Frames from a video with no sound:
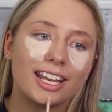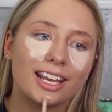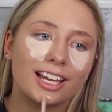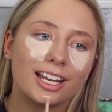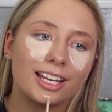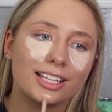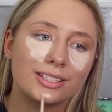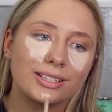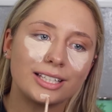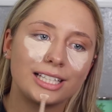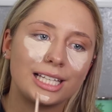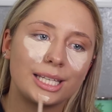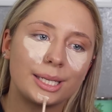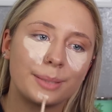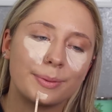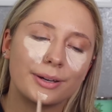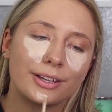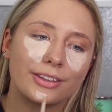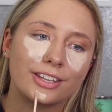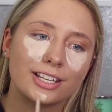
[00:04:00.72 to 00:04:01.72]
And then I do a
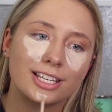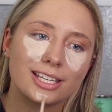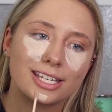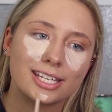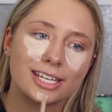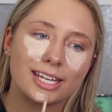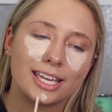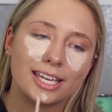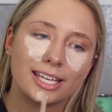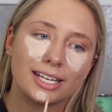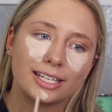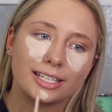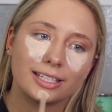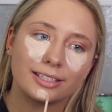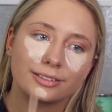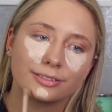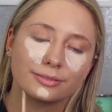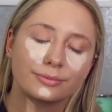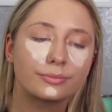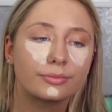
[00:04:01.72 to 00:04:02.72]
little bit on the chin.
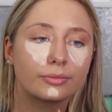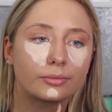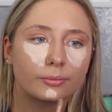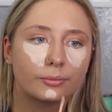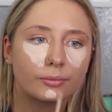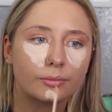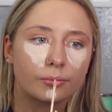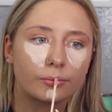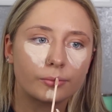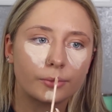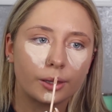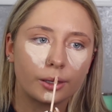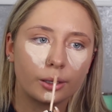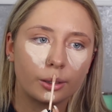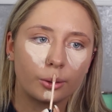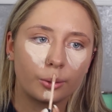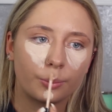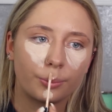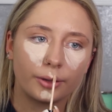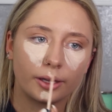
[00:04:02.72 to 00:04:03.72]
A
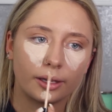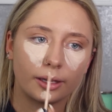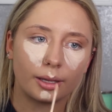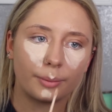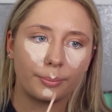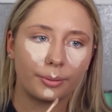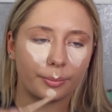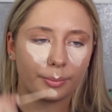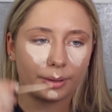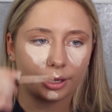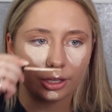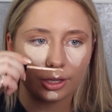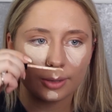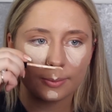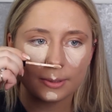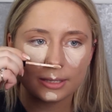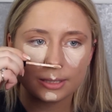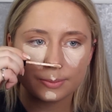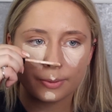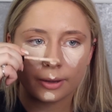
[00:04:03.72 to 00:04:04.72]
little bit above my
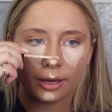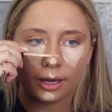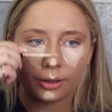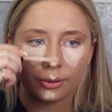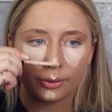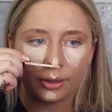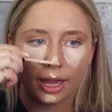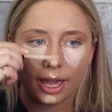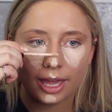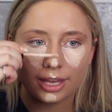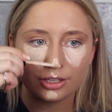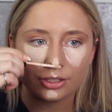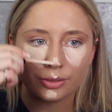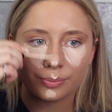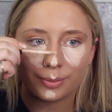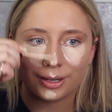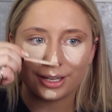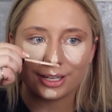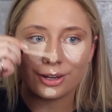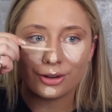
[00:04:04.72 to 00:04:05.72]
cupid's bow. End
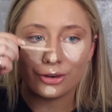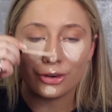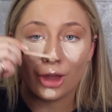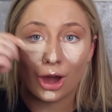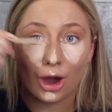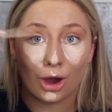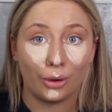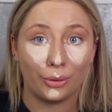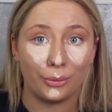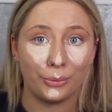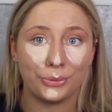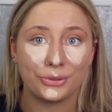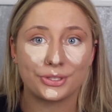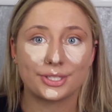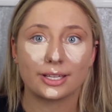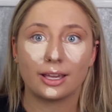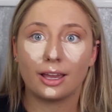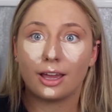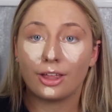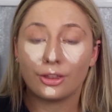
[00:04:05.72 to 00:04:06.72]
of my
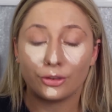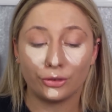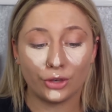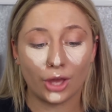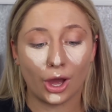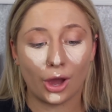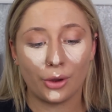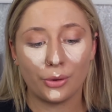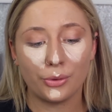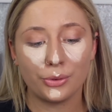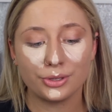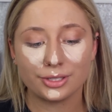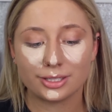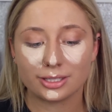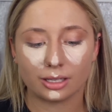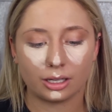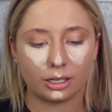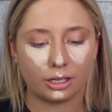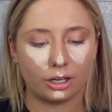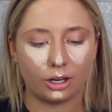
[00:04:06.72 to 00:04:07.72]
nose.
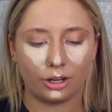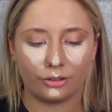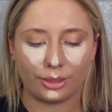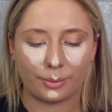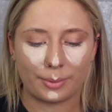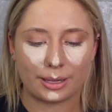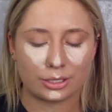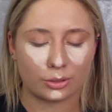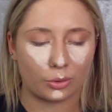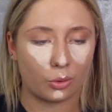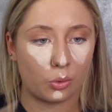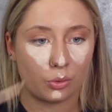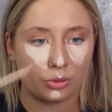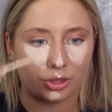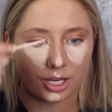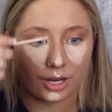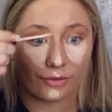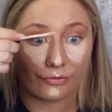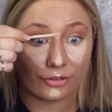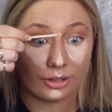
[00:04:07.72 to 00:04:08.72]
Nose, oh, that makes all
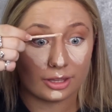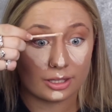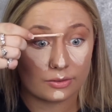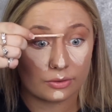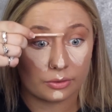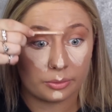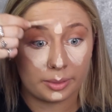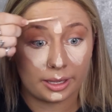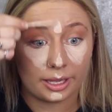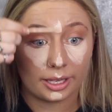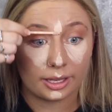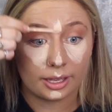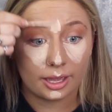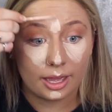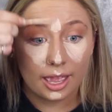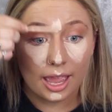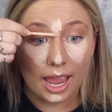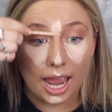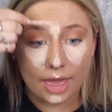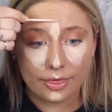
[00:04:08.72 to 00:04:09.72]
the difference for me.
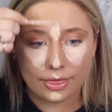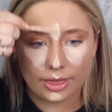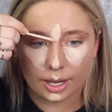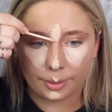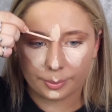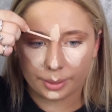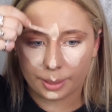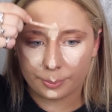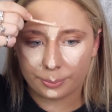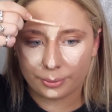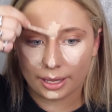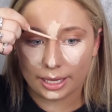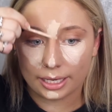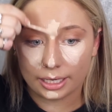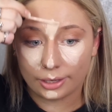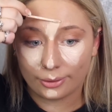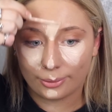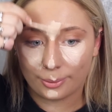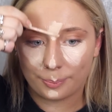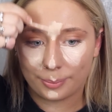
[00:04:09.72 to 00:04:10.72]
And then I'm going to apply
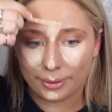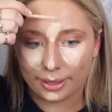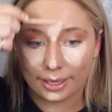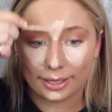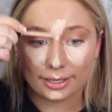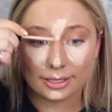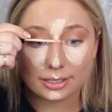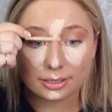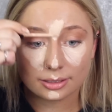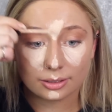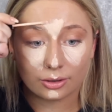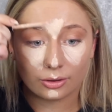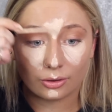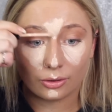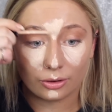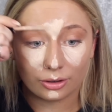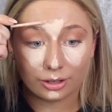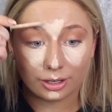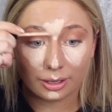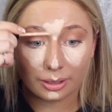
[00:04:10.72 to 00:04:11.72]
a little bit
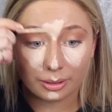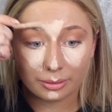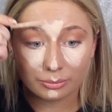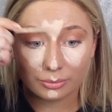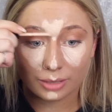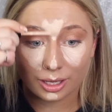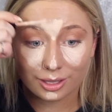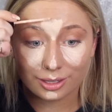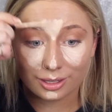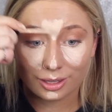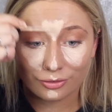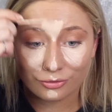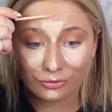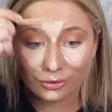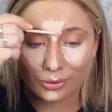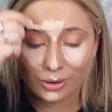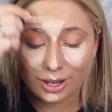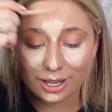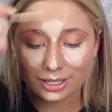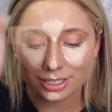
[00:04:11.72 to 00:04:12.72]
on my
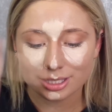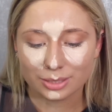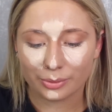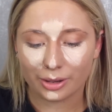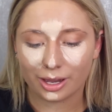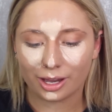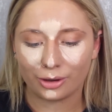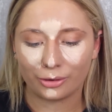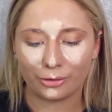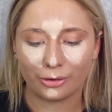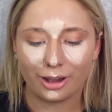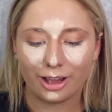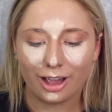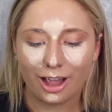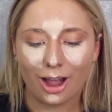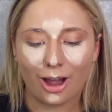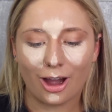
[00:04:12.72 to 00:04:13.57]
forehead as well.